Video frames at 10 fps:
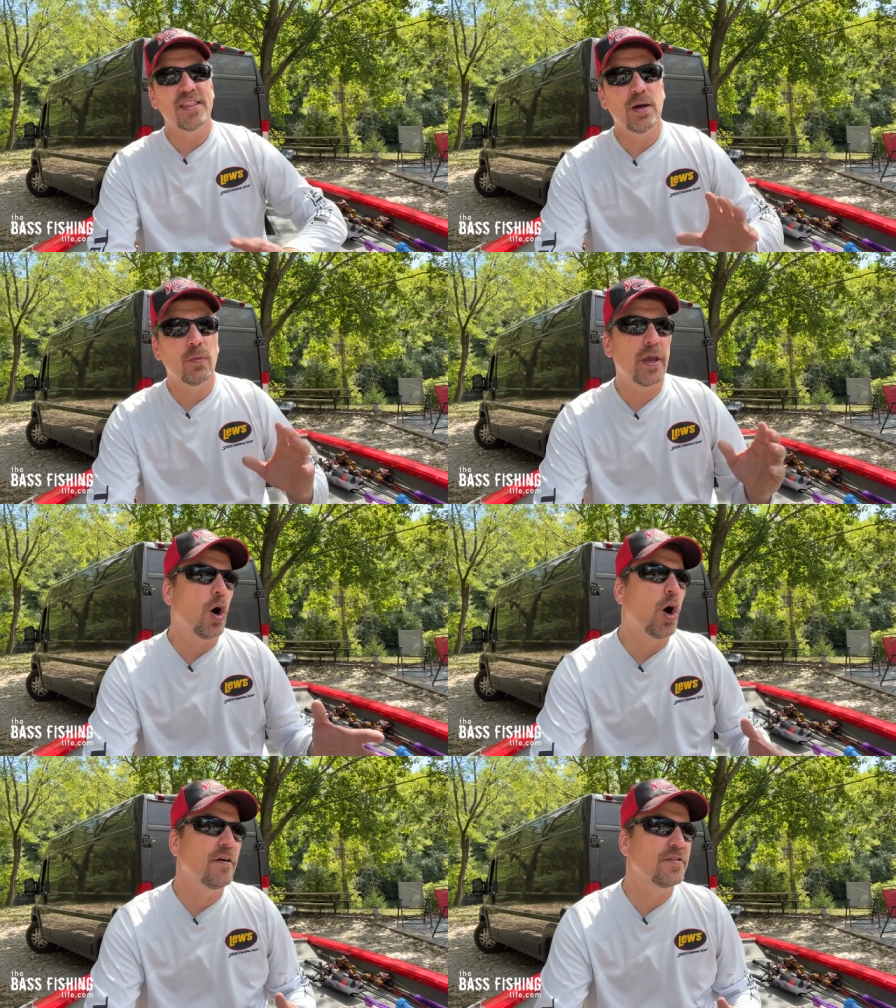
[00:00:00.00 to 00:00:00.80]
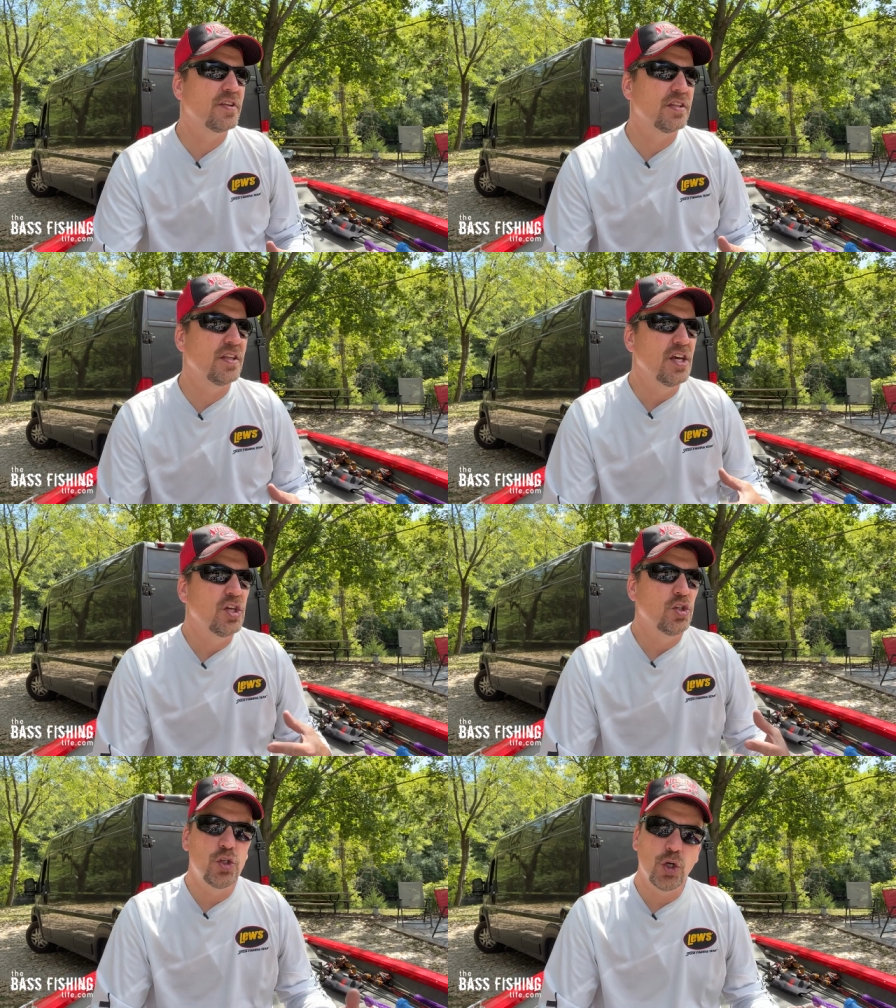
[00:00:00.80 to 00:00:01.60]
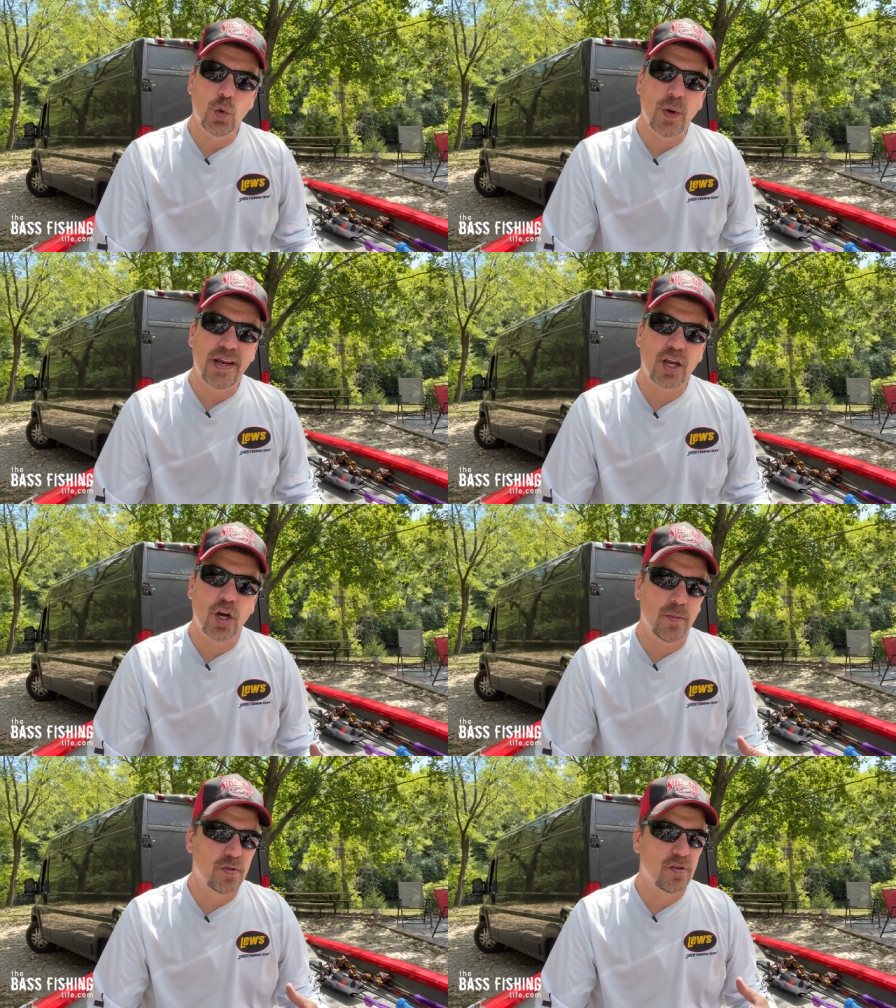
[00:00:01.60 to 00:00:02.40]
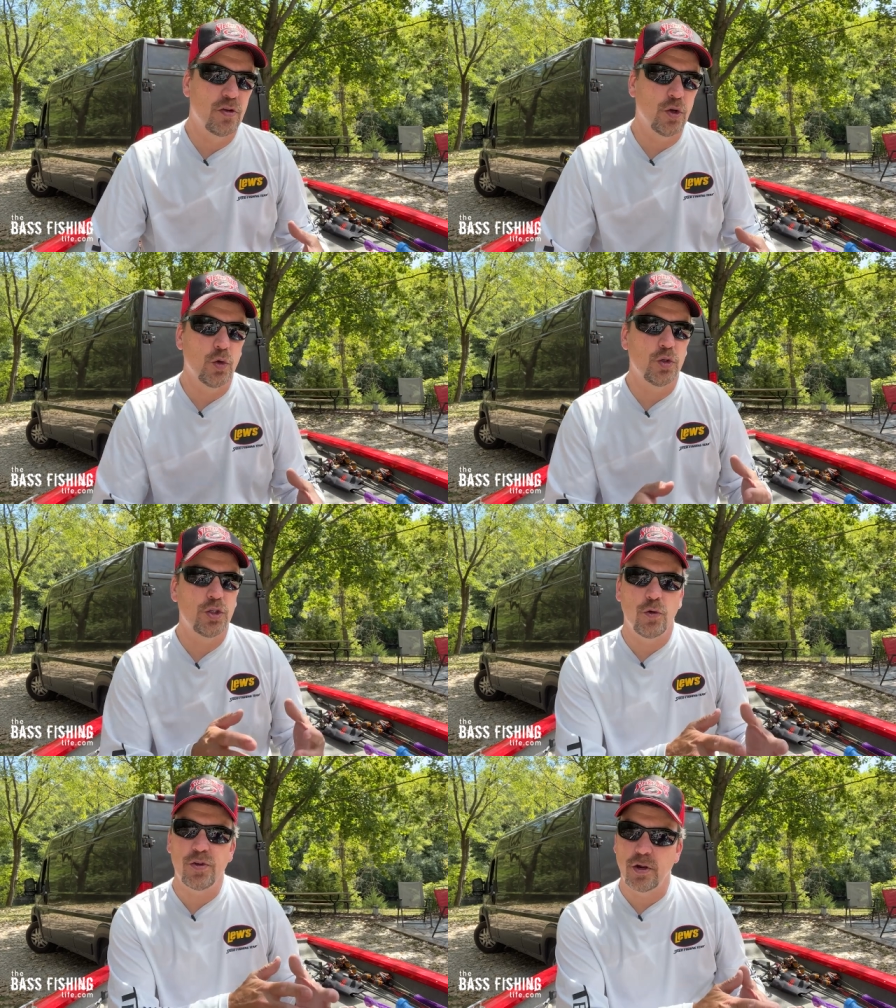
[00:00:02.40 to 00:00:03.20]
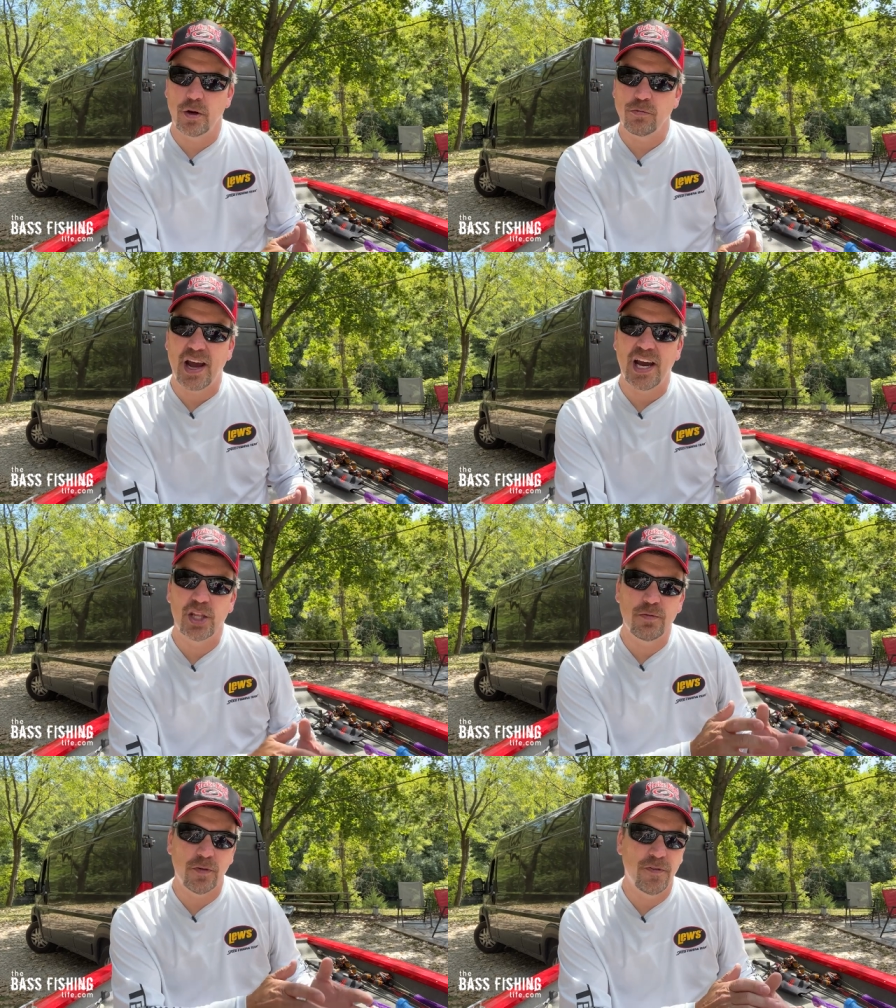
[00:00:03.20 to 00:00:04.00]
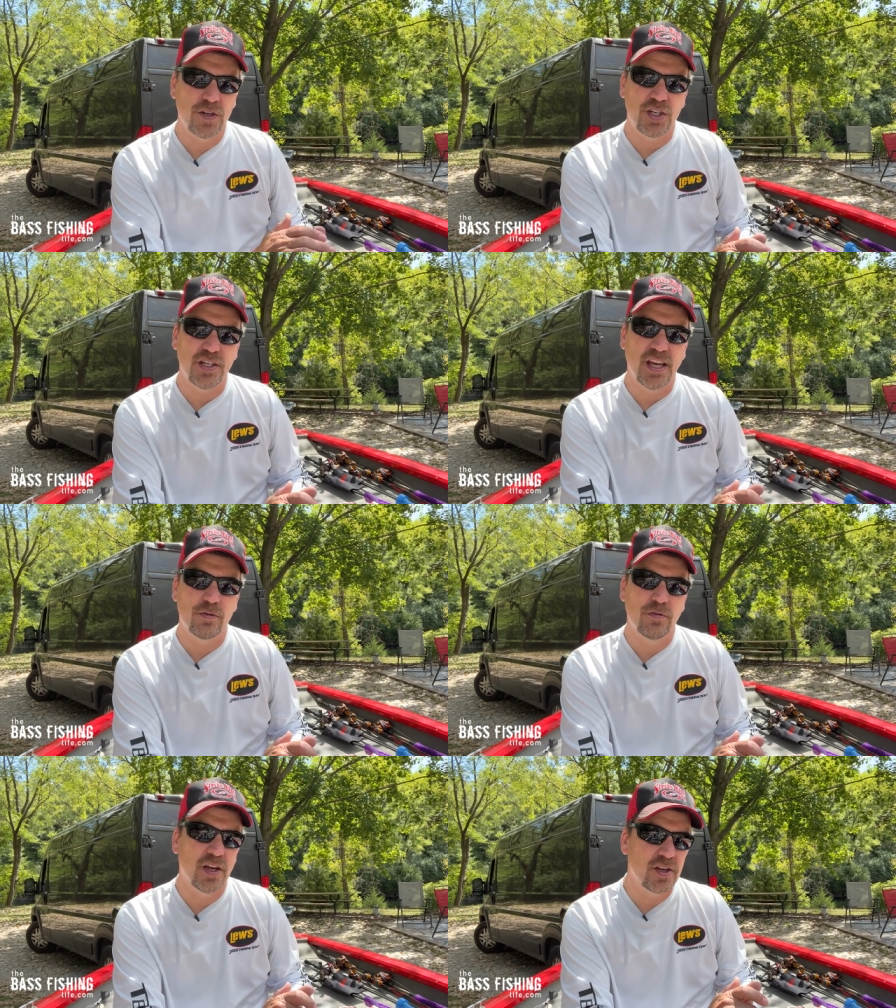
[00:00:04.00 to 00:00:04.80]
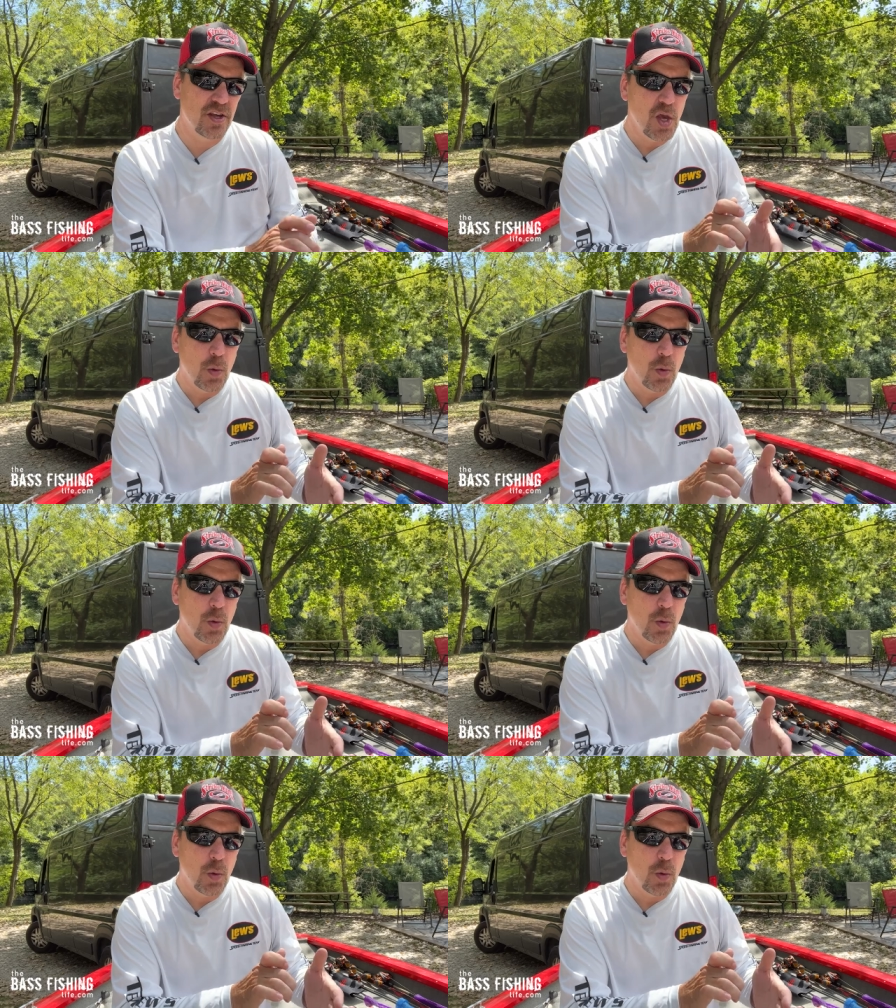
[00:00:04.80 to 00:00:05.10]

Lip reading: that we often do when it comes to choosing our rods for fishing Ned Rigs,